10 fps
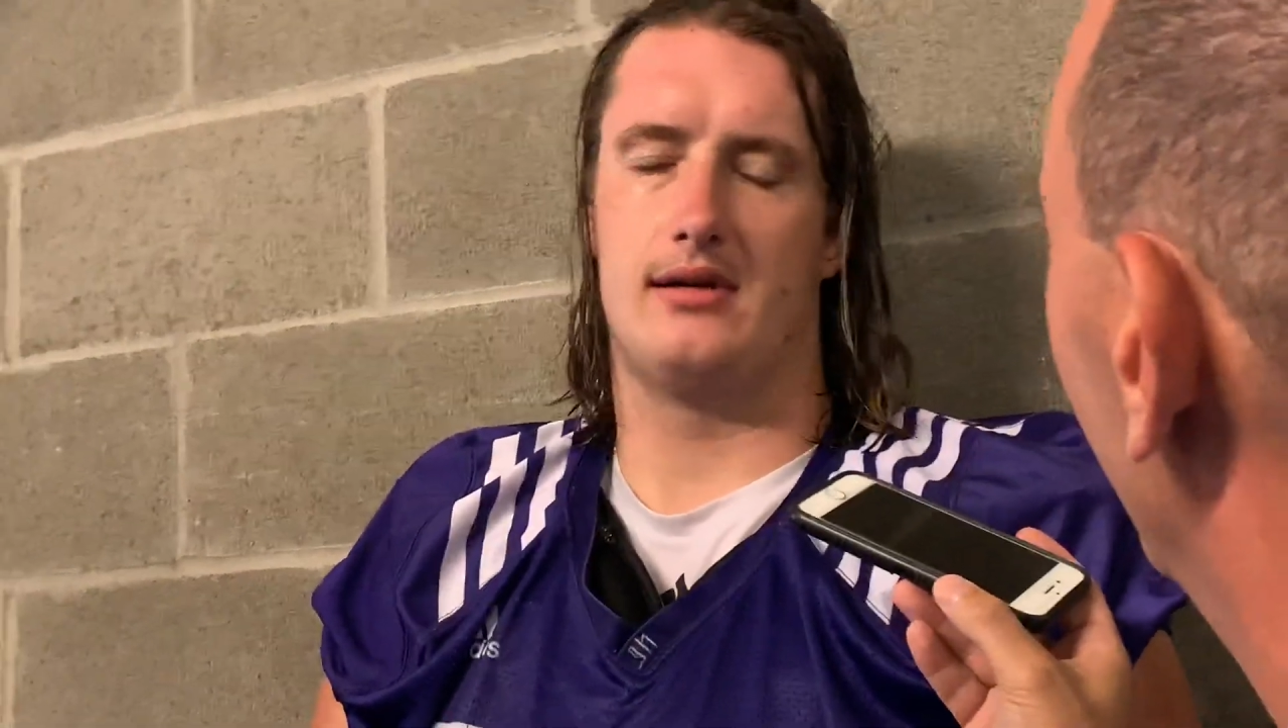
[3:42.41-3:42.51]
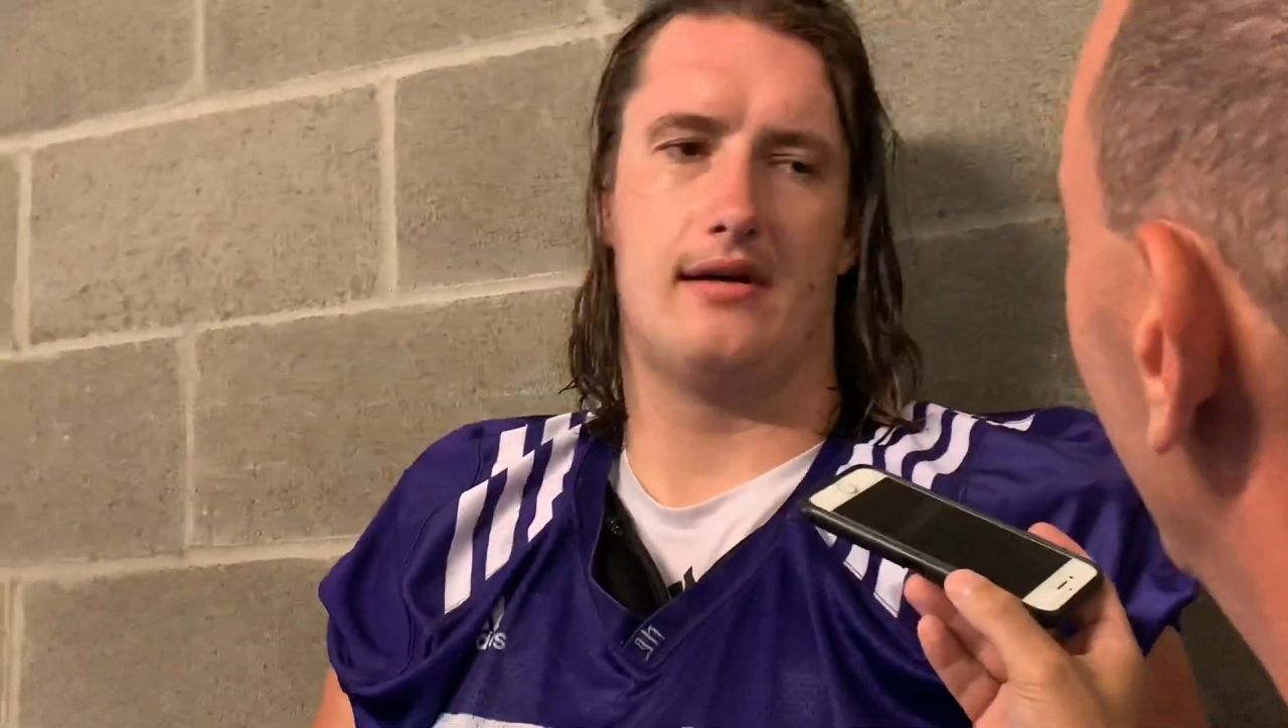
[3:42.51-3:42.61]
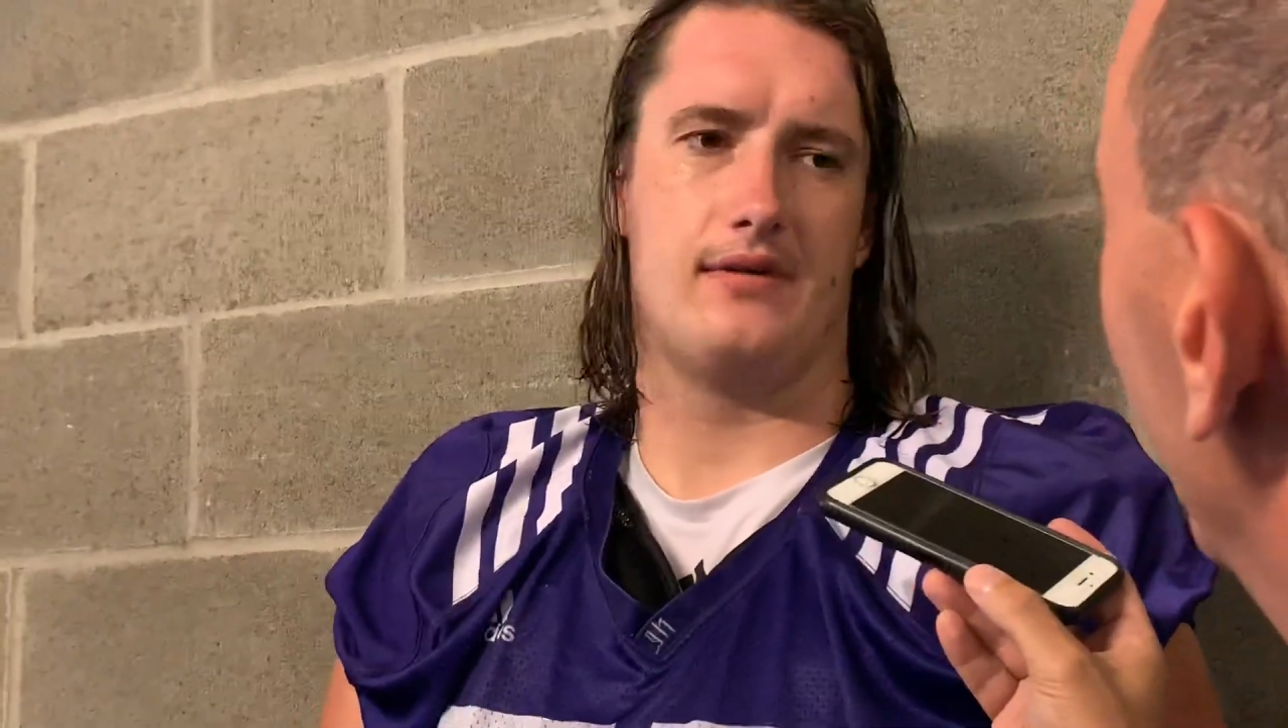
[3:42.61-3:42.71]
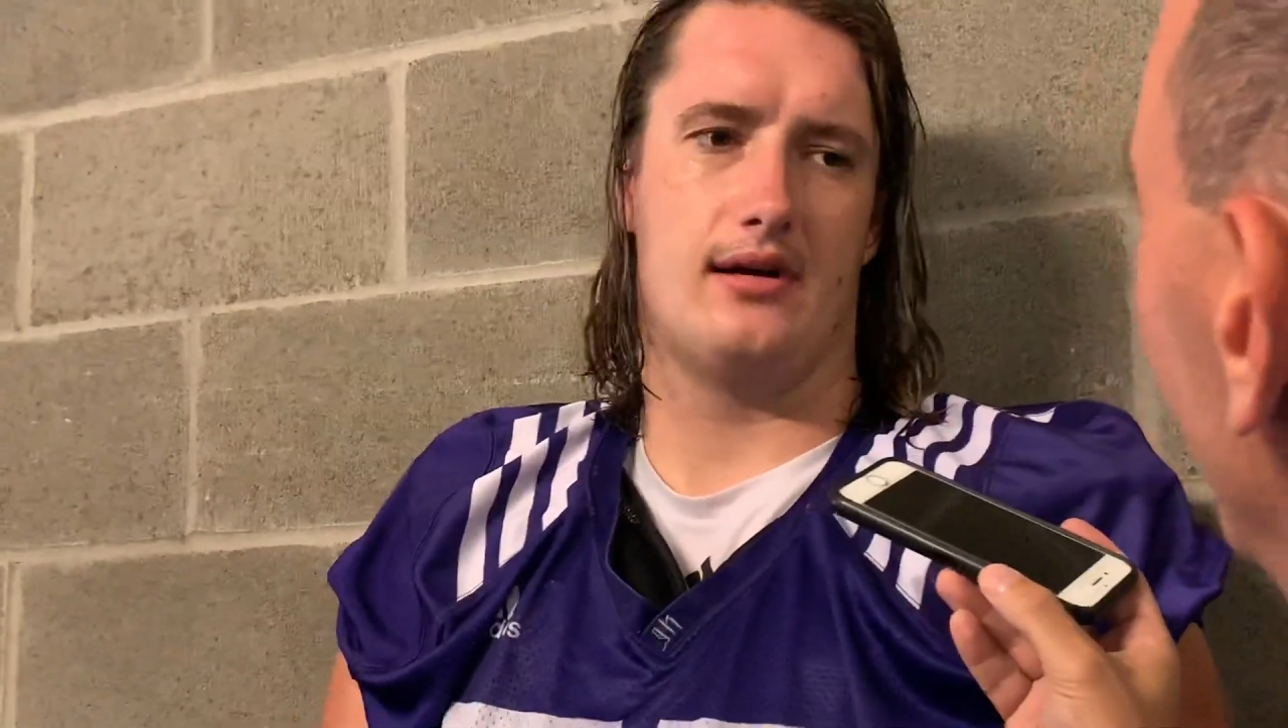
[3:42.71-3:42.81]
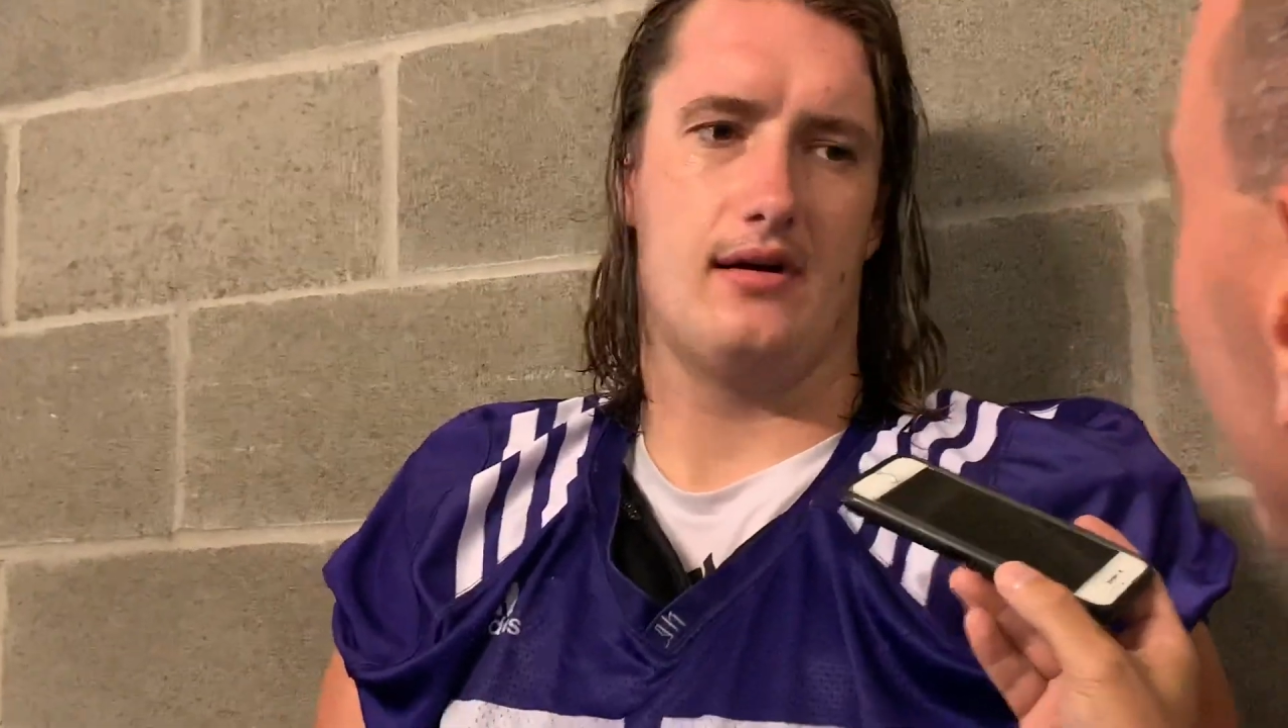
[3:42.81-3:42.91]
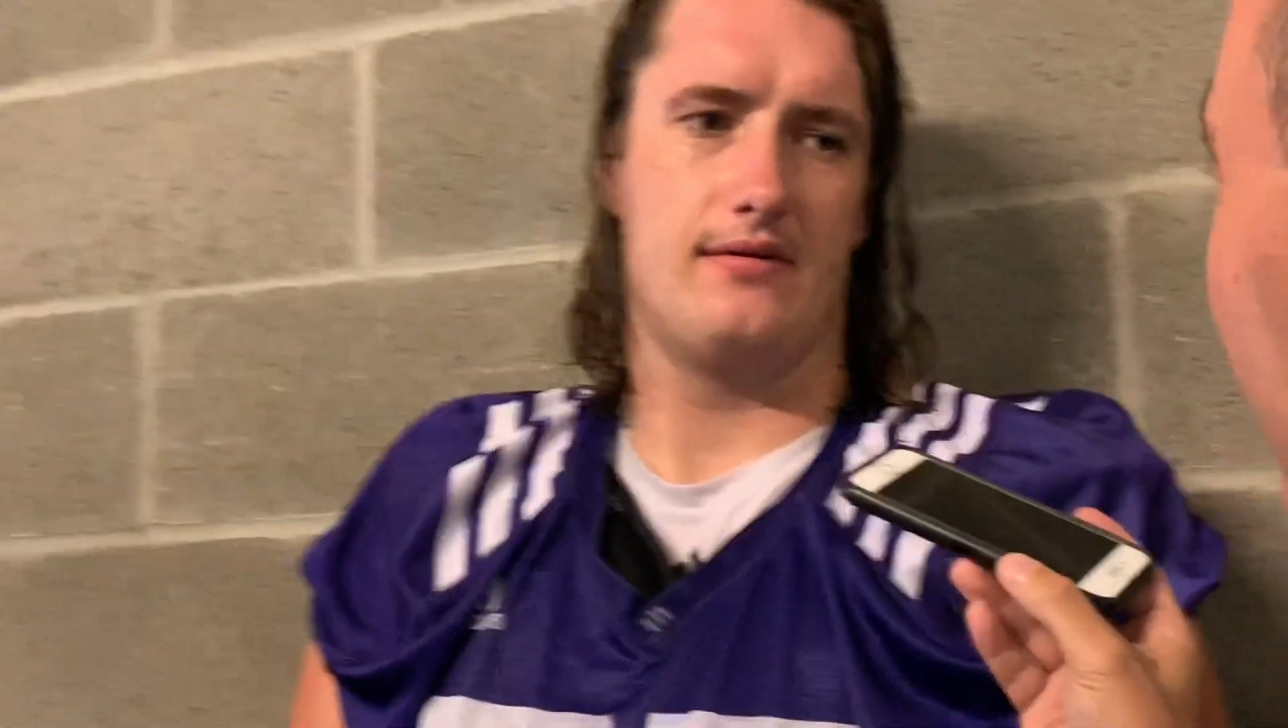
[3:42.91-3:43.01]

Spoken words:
it left off.